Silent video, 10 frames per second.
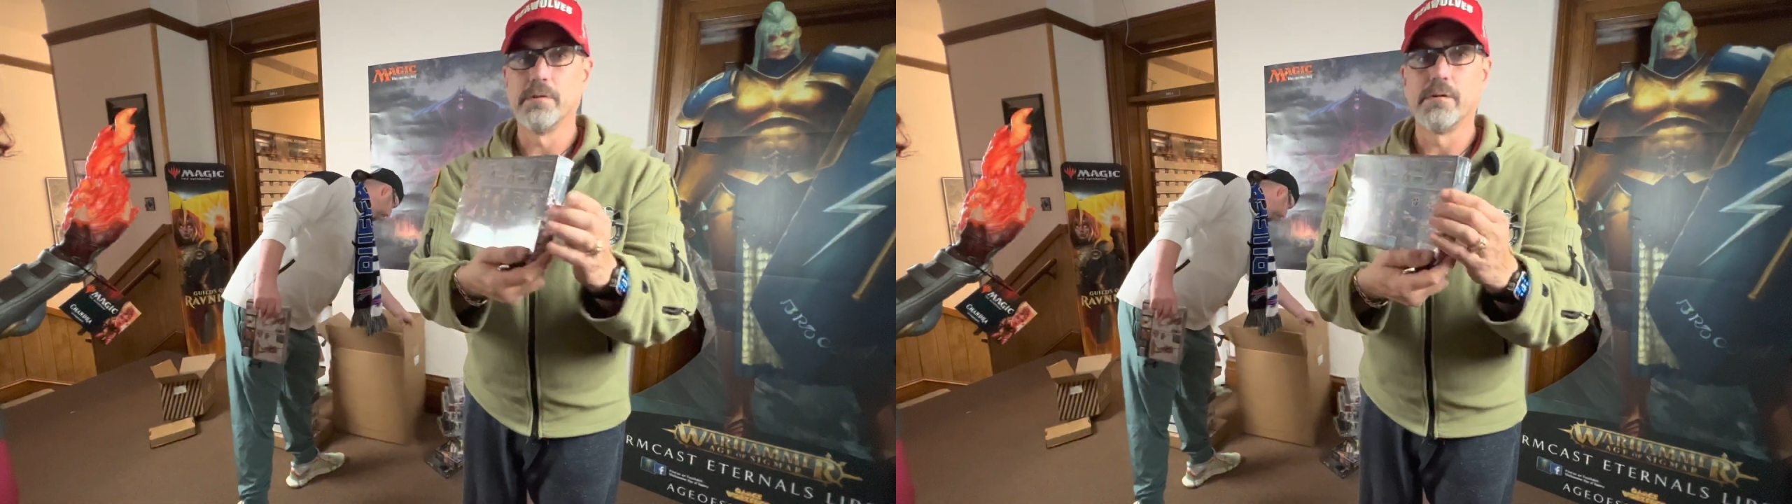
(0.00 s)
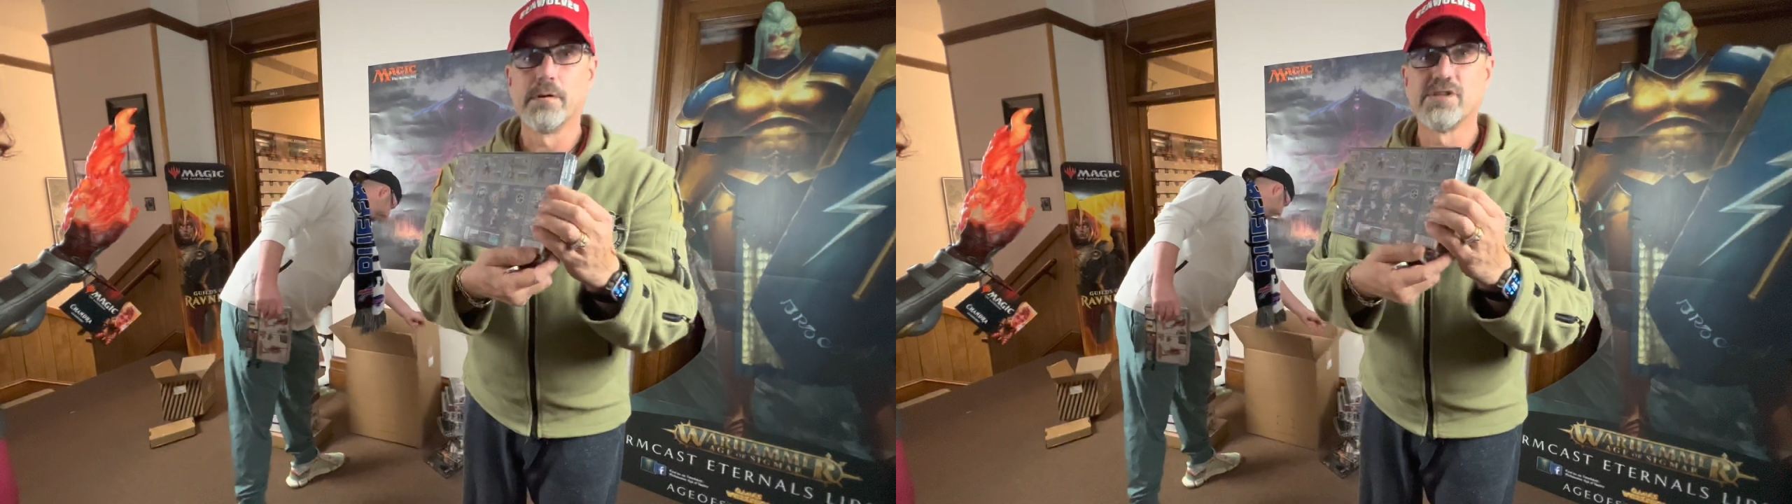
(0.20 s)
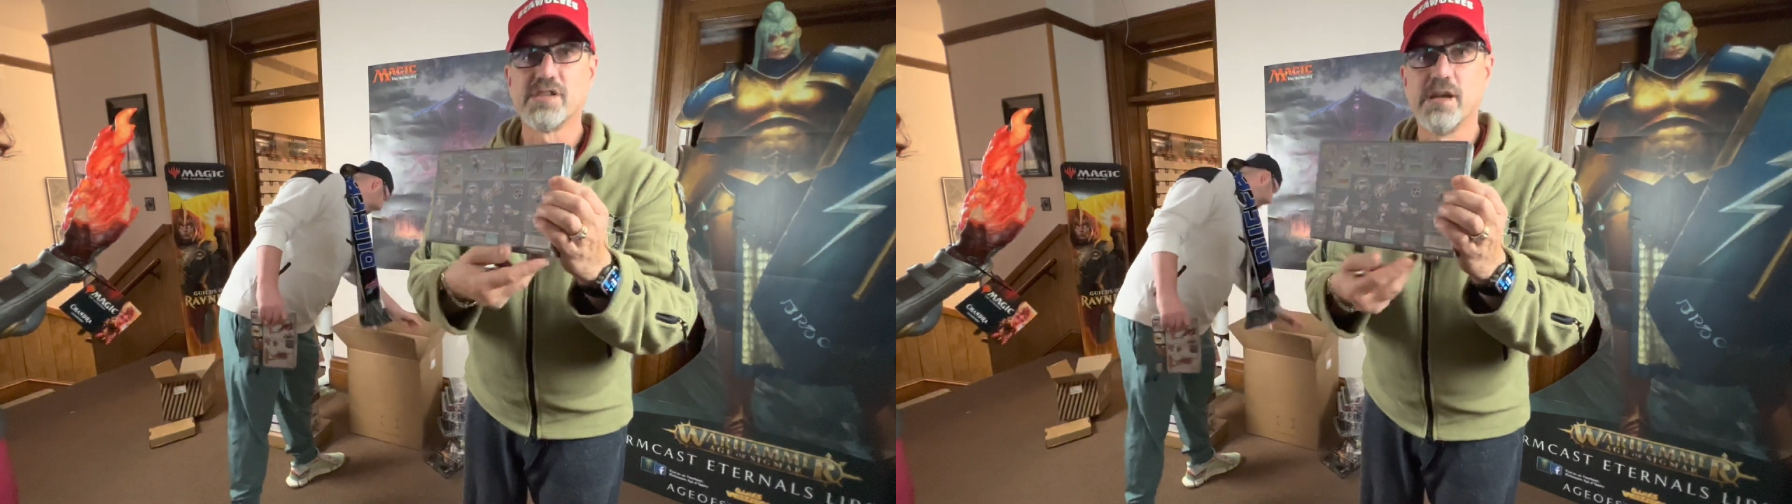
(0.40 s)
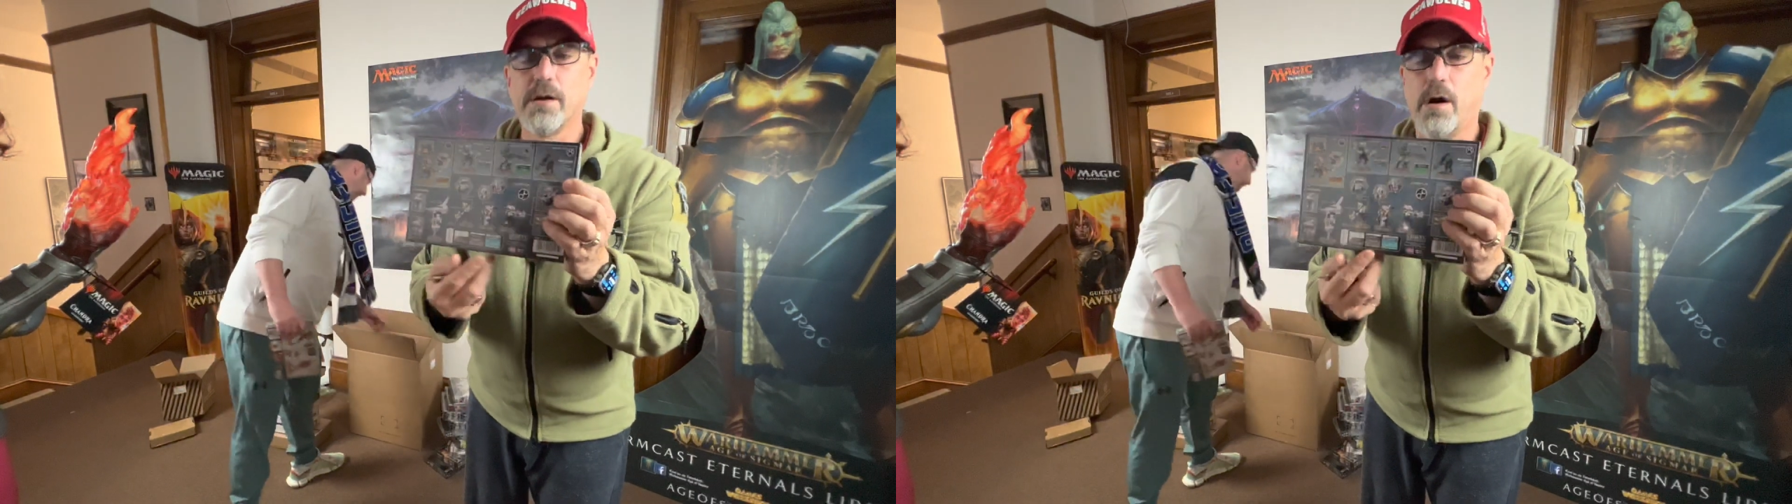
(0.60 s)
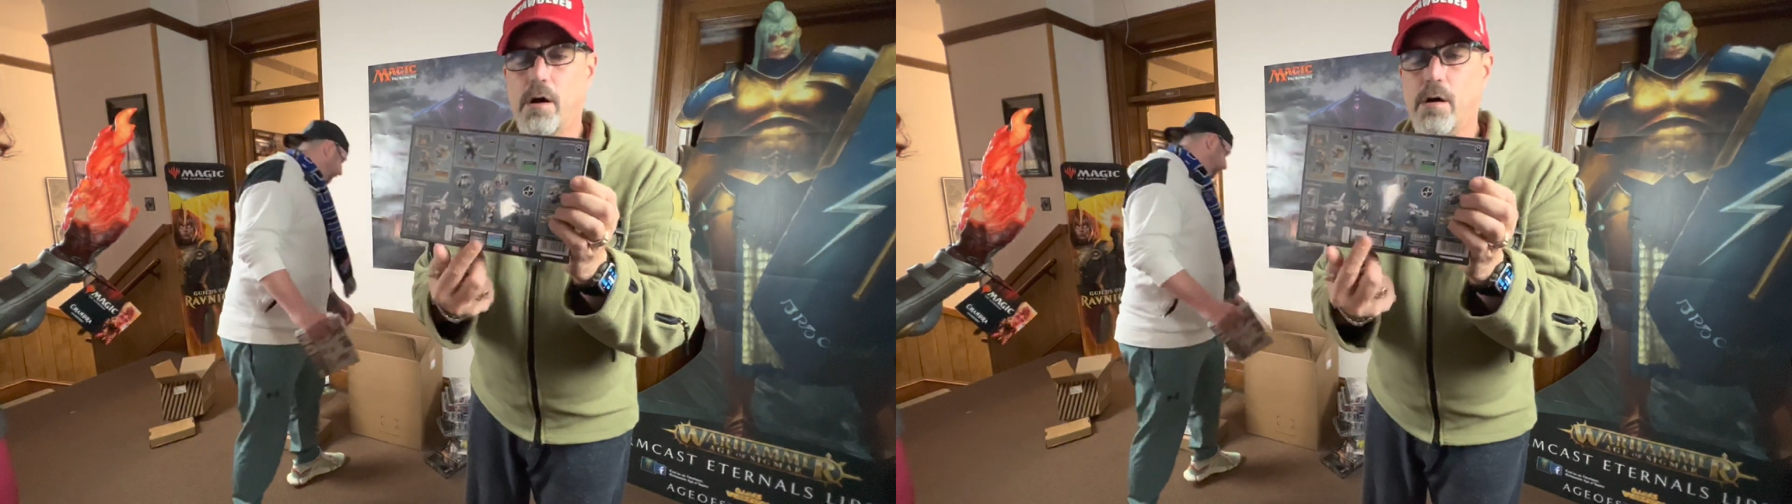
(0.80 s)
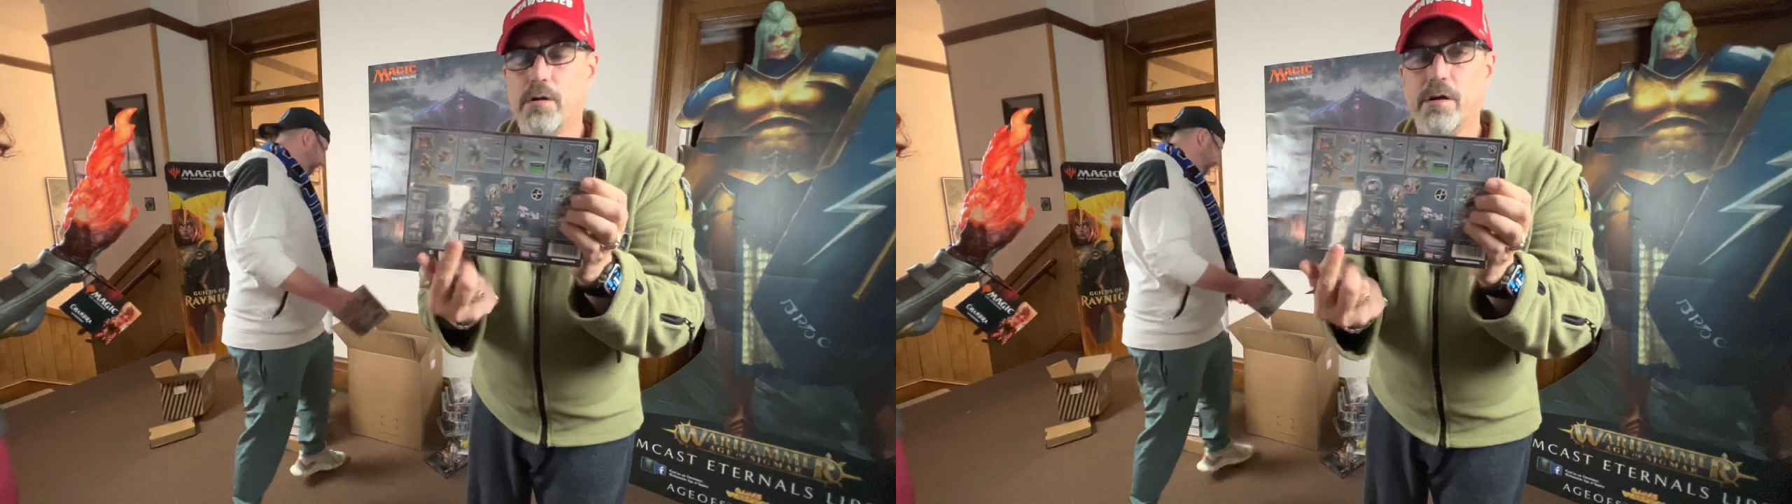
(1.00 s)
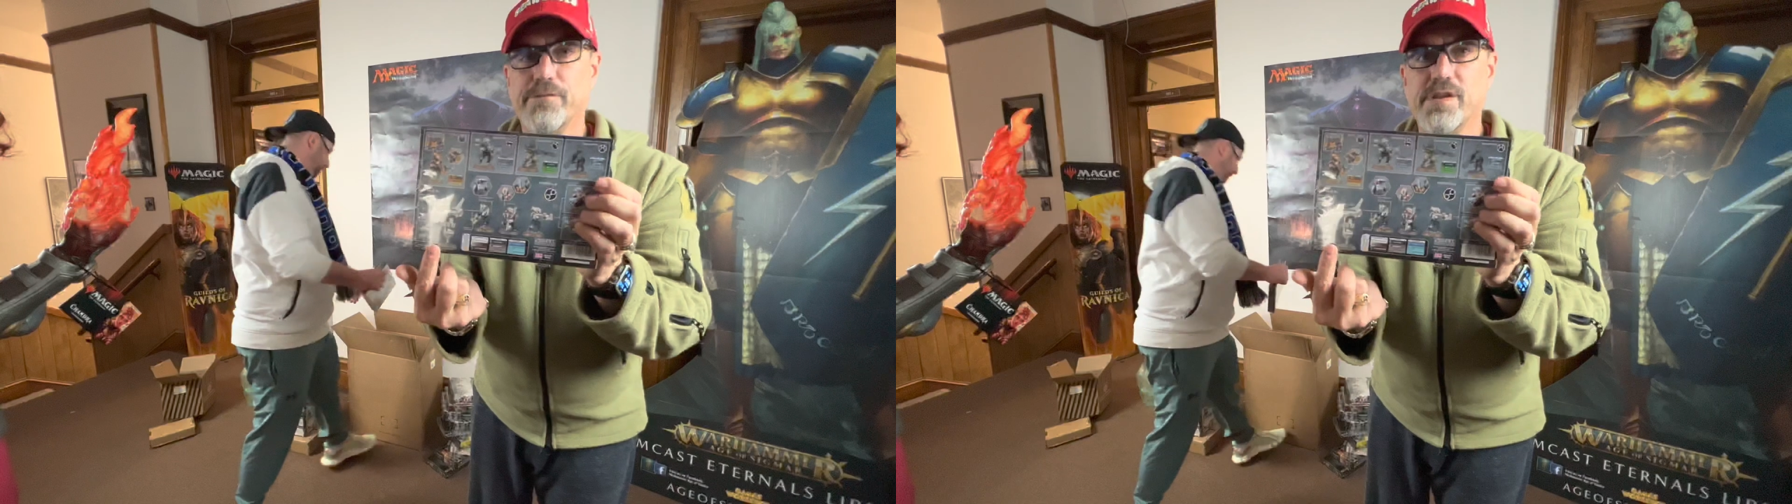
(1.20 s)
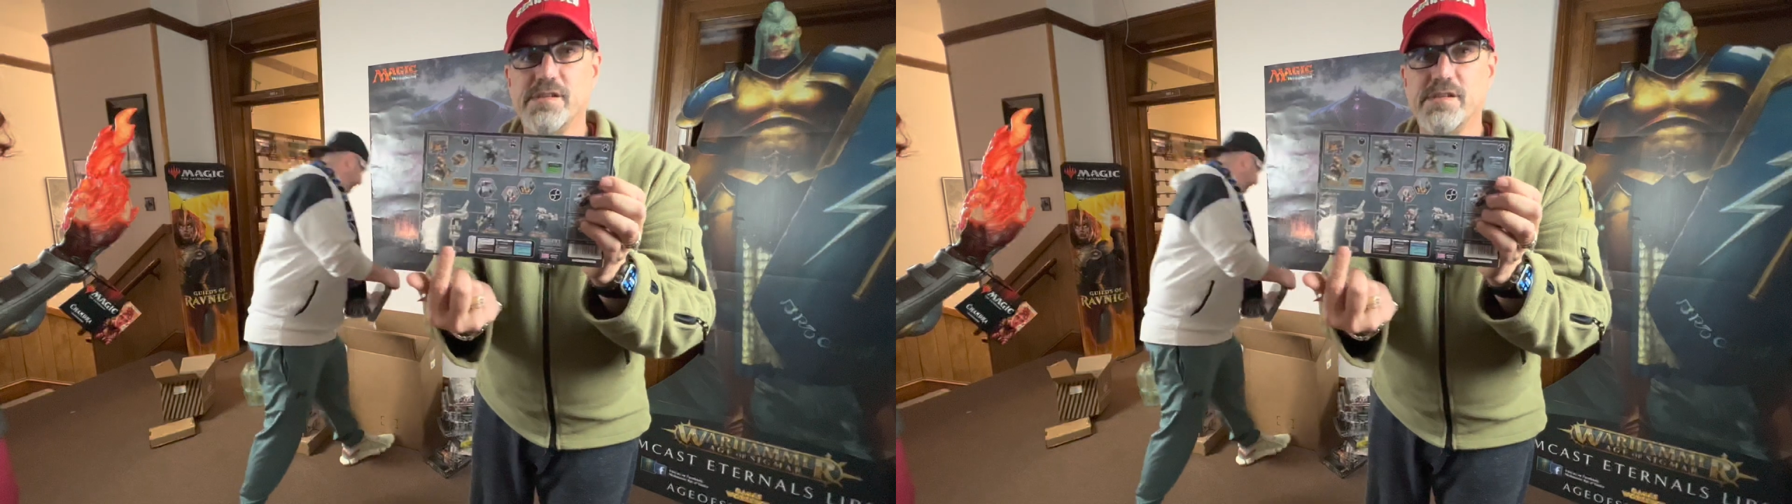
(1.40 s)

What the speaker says: You can see all of the